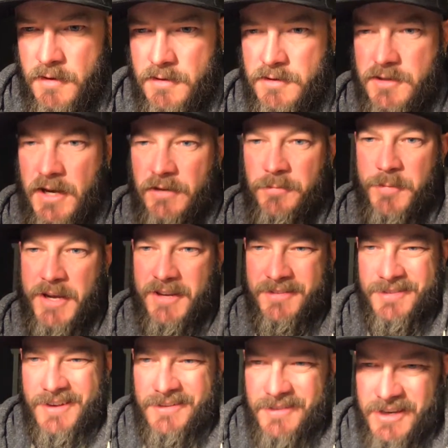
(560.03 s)
Jess B
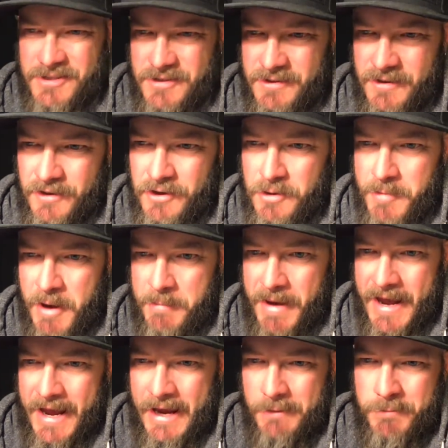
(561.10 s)
says I should tell you about
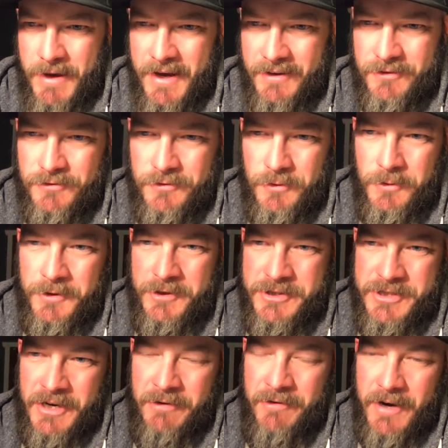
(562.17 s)
my Apex solar
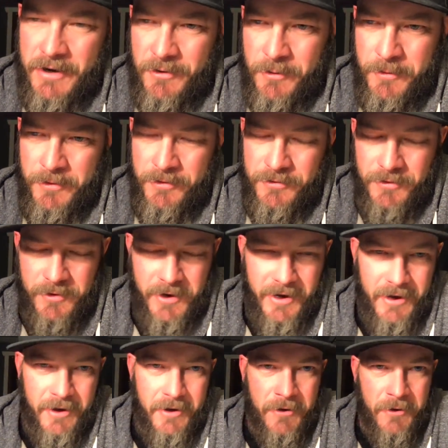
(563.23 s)
generator horror
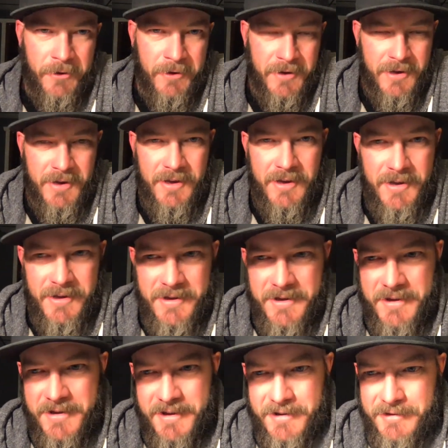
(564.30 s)
story. Uh-oh.
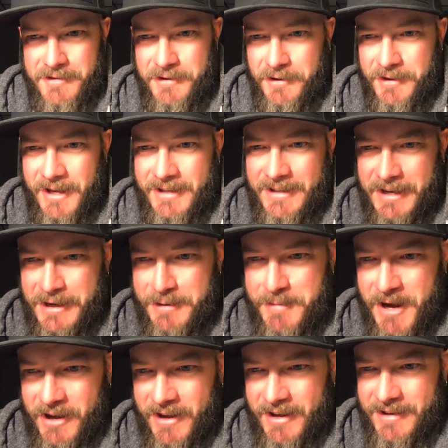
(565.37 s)
Don't like to hear
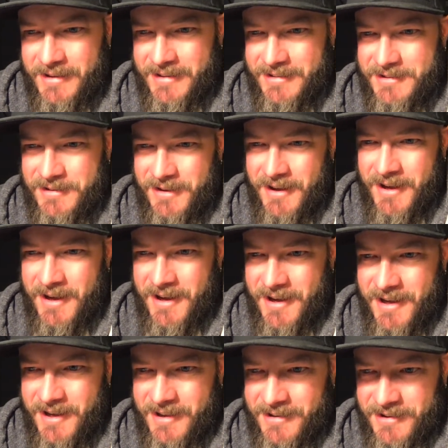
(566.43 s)
about
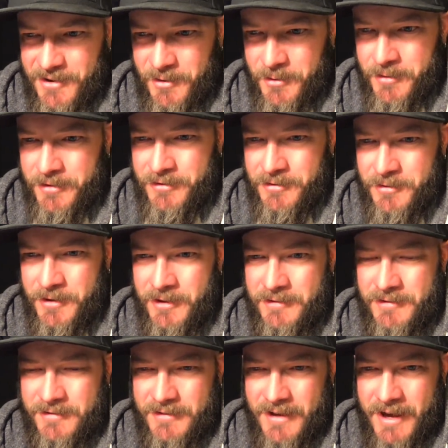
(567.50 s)
horror
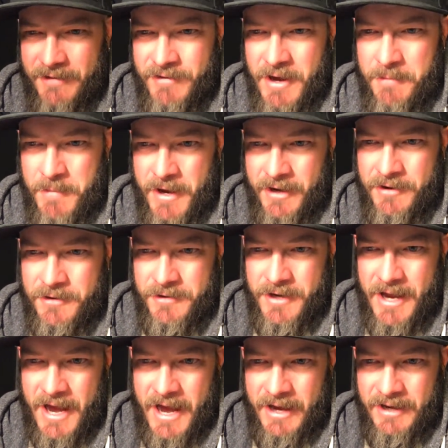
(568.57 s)
stories. I've got my
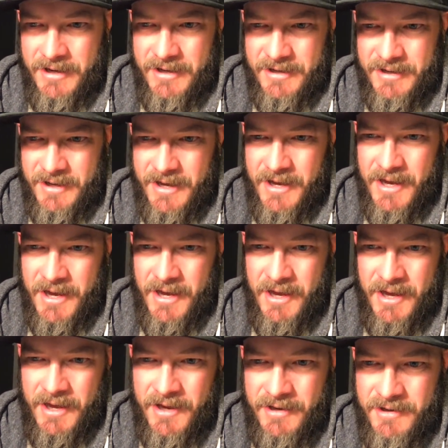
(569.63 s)
Kodiak
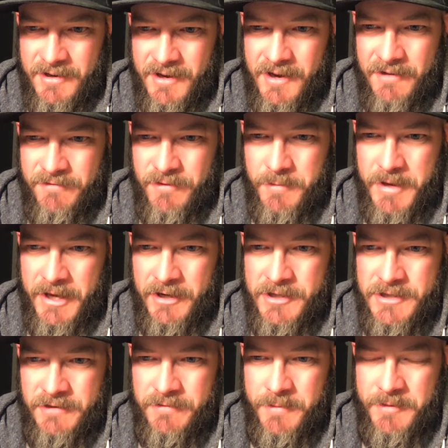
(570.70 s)
and from
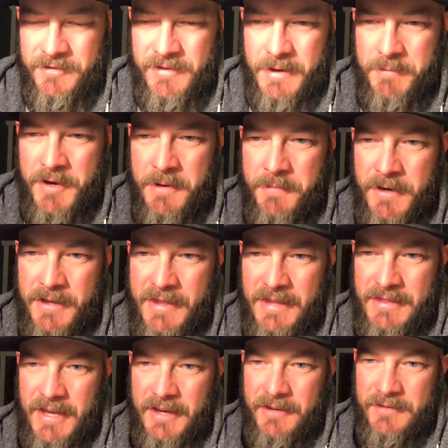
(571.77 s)
Energy from the same company.
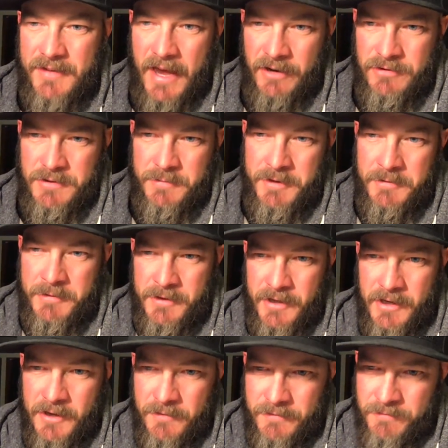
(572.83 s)
That thing has actually been
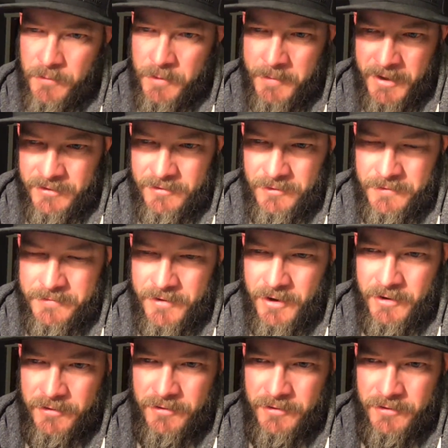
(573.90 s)
really good for me so far.